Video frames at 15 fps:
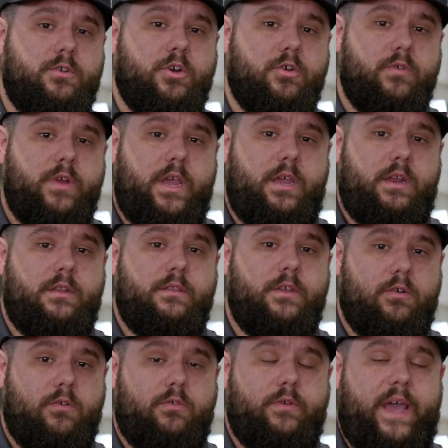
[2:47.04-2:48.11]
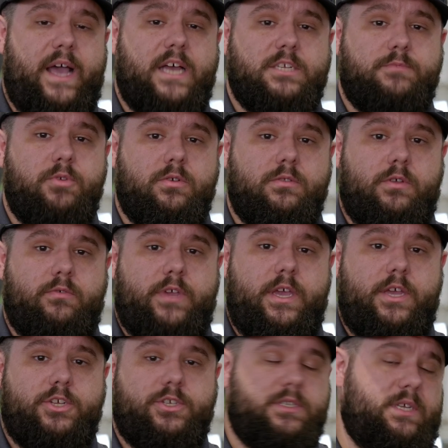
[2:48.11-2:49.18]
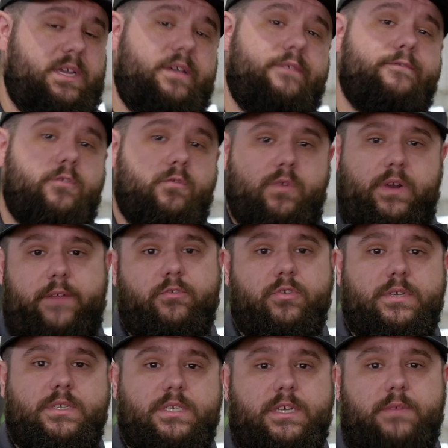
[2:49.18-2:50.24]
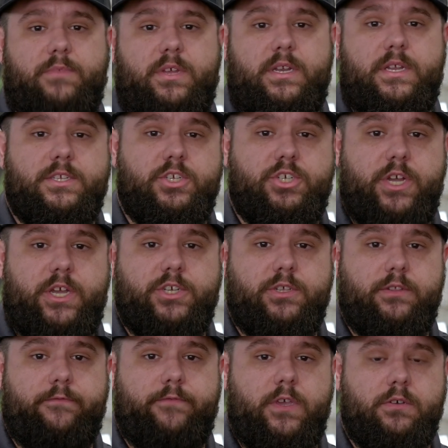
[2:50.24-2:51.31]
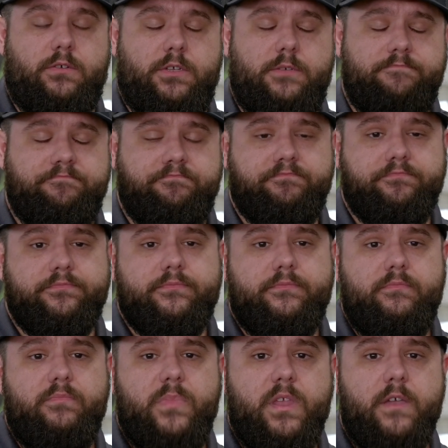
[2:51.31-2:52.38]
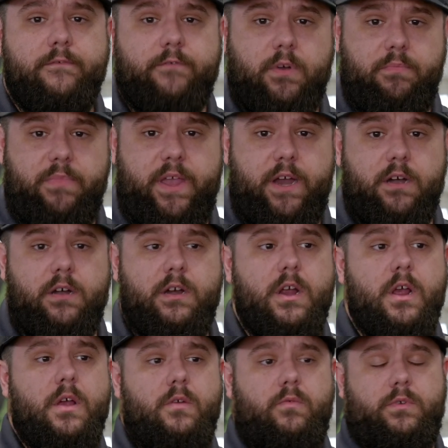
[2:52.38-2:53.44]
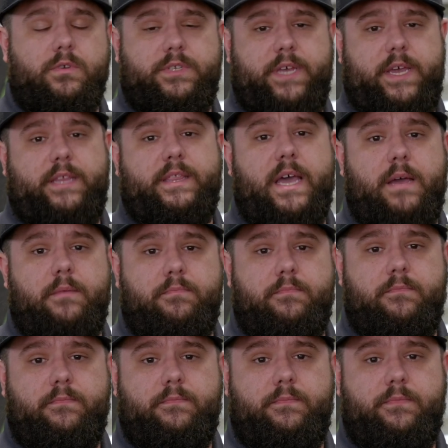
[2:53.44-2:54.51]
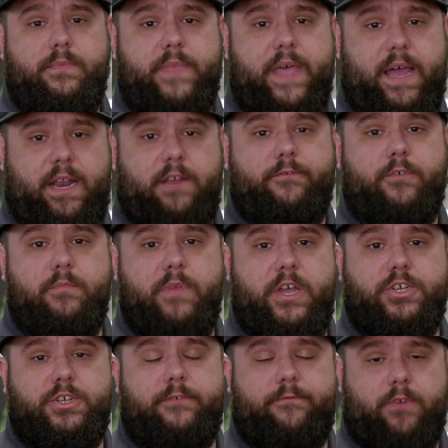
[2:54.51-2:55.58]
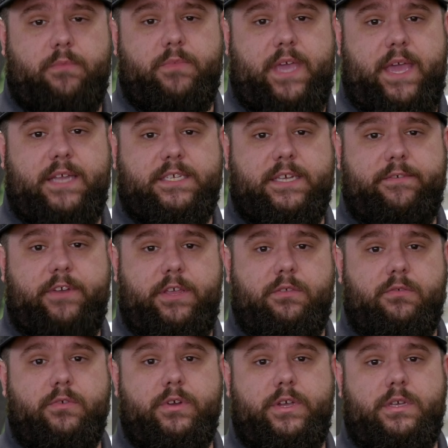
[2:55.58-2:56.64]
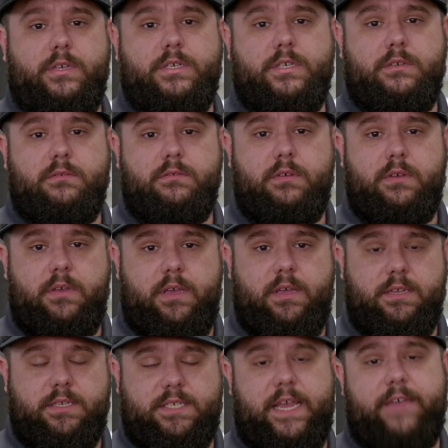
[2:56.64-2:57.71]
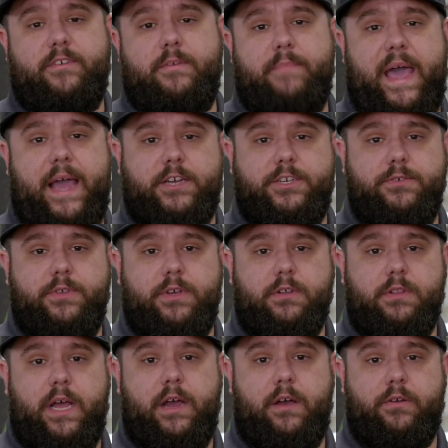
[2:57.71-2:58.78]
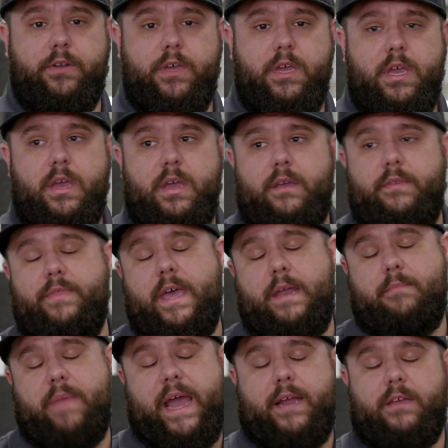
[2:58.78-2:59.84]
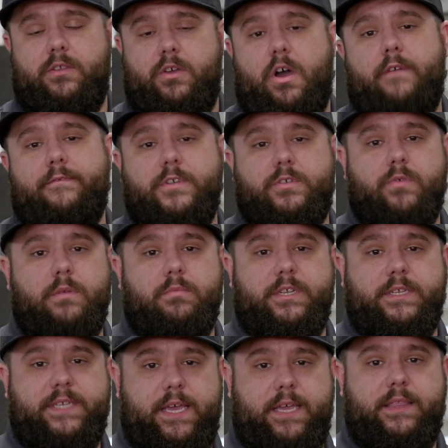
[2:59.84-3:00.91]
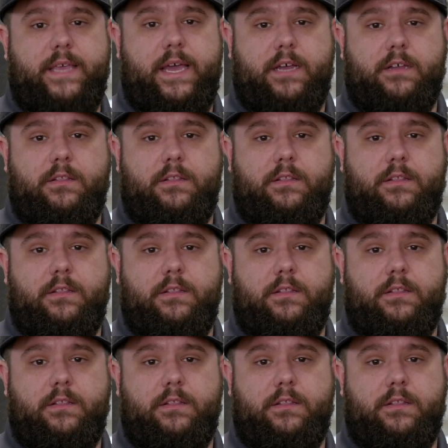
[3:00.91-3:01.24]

create their own as-built locations if for whatever reason something needs to change in the field. From there, we'll take that information from the 873s, save it back to the cloud. Then back in the office, we're able to take that